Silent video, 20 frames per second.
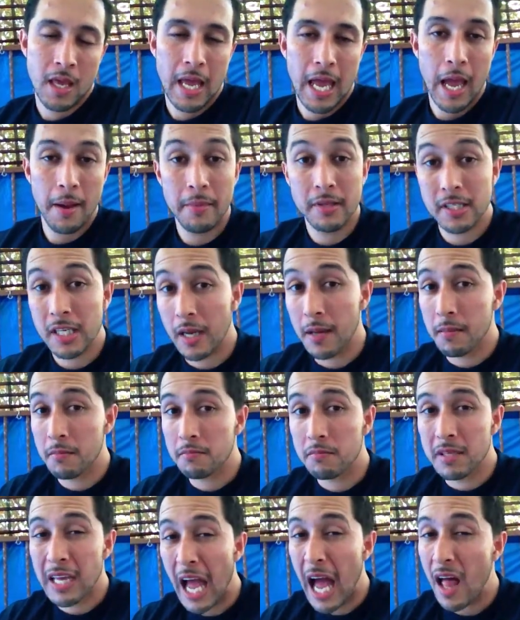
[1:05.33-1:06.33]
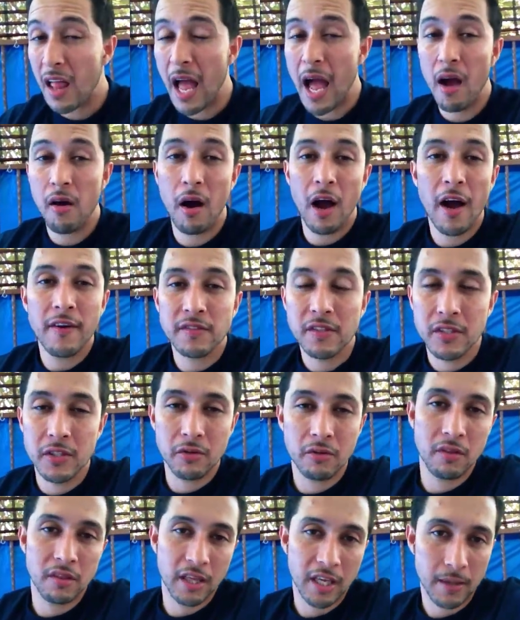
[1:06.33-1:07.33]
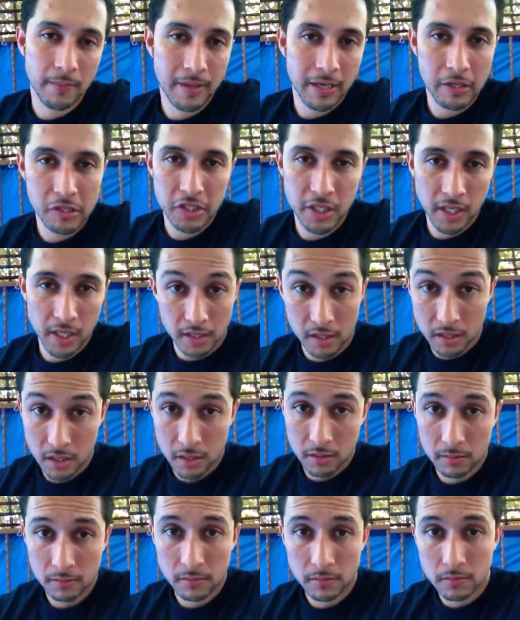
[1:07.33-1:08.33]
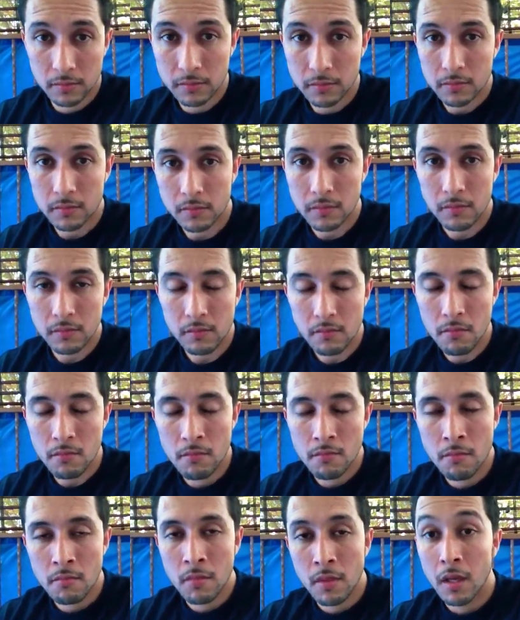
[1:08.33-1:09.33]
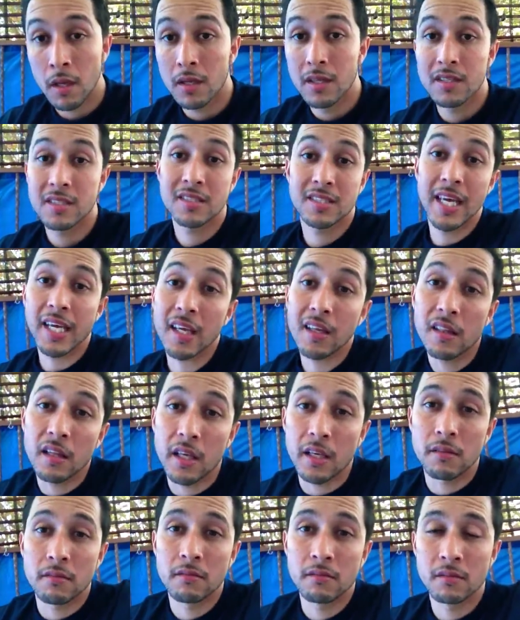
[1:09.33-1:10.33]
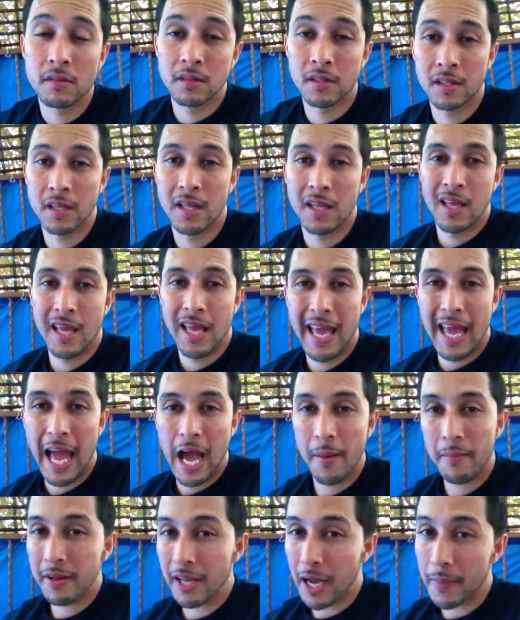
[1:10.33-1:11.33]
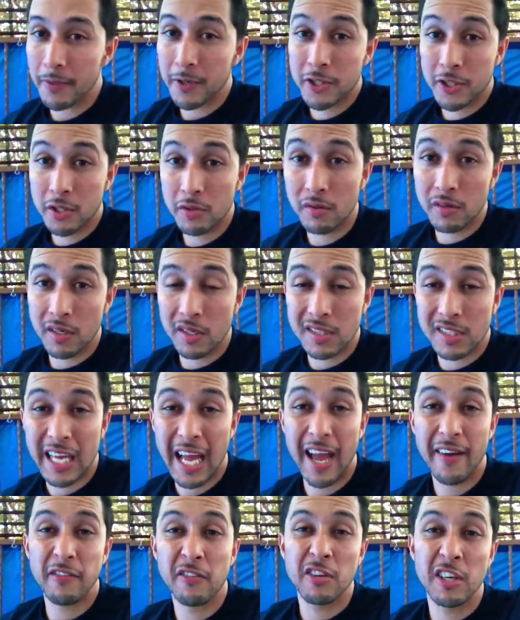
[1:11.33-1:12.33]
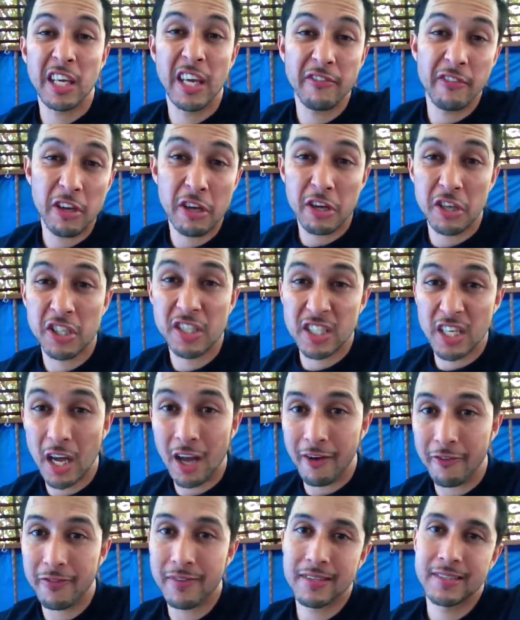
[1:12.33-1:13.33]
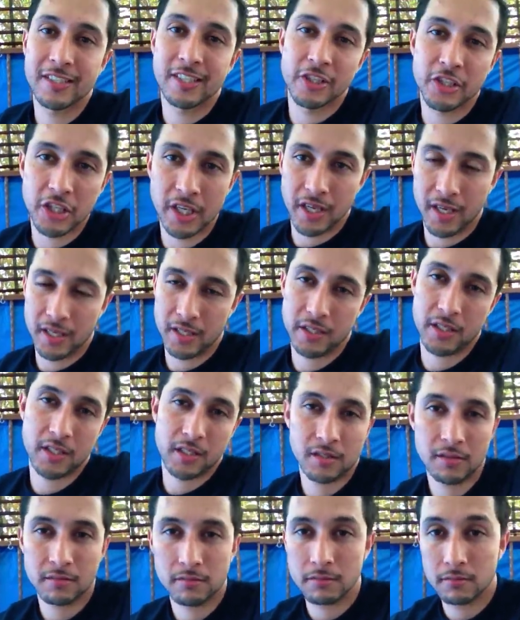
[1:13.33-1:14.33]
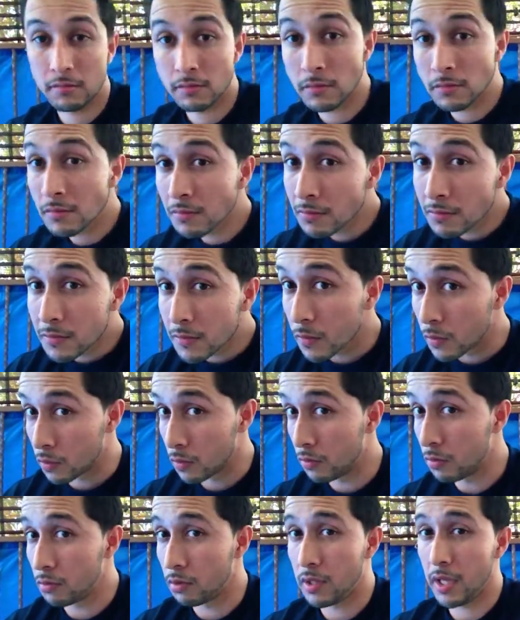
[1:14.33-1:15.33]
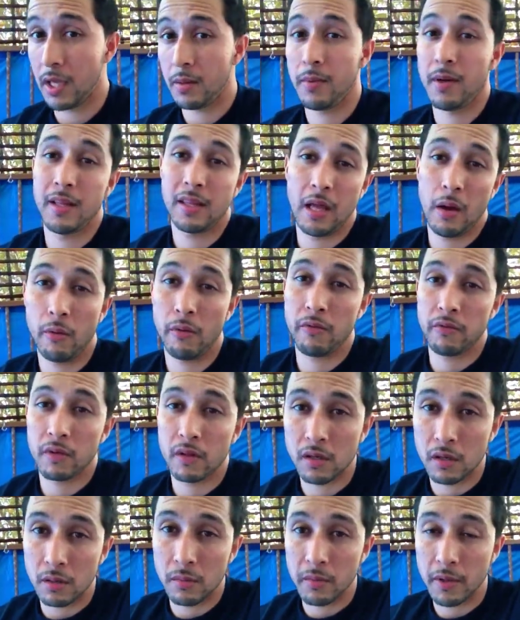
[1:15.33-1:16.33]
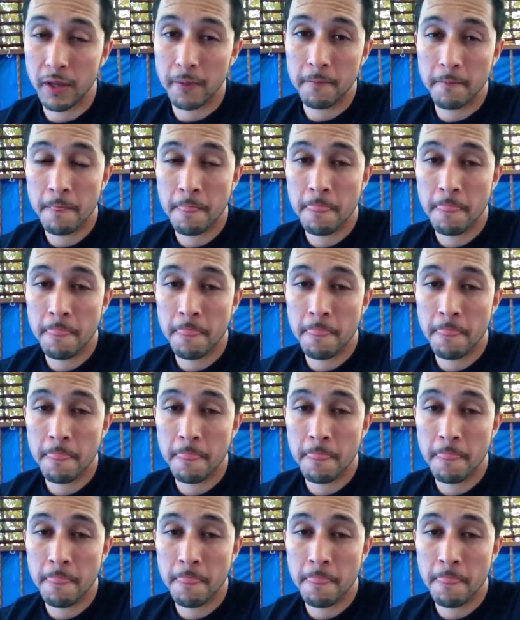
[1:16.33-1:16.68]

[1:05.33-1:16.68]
How often do you think about change? Secondly, how many opportunities have you given yourself to change? Ooh, think about that one for a little bit.